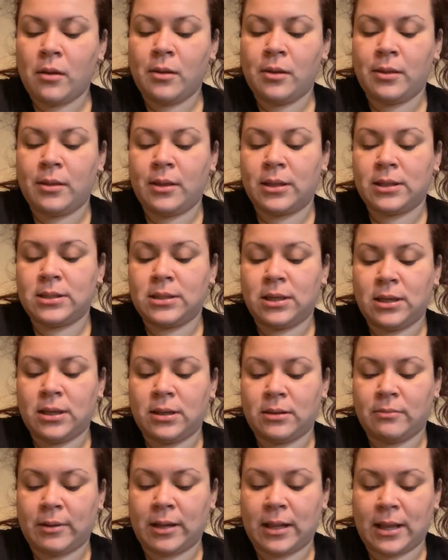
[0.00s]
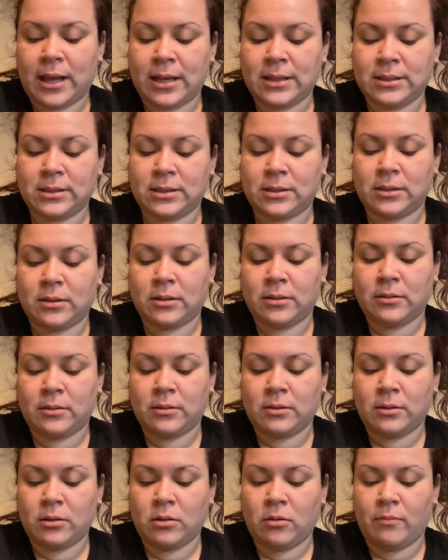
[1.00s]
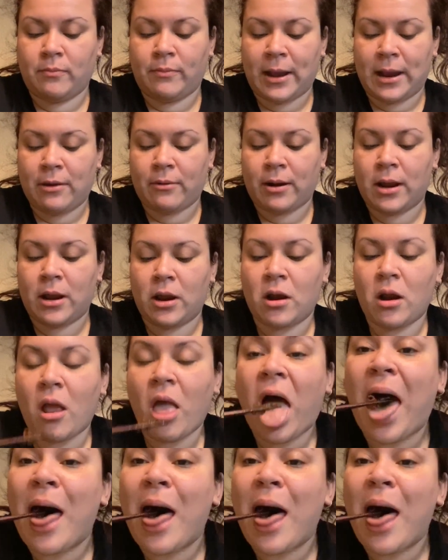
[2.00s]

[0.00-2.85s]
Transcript: That's it. My last little bite right here.